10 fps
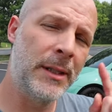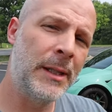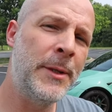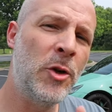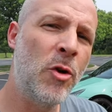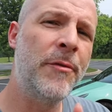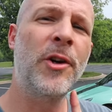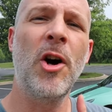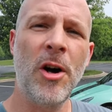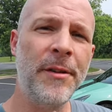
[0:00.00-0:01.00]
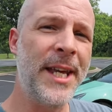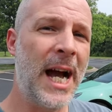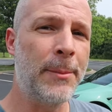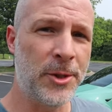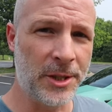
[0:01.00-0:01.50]
Let me go over all the
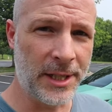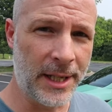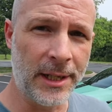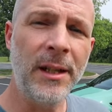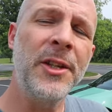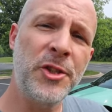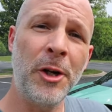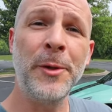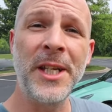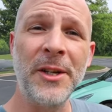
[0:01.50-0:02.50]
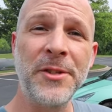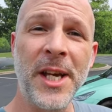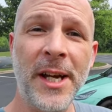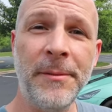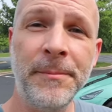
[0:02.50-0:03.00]
options on it. Let's start with the outside.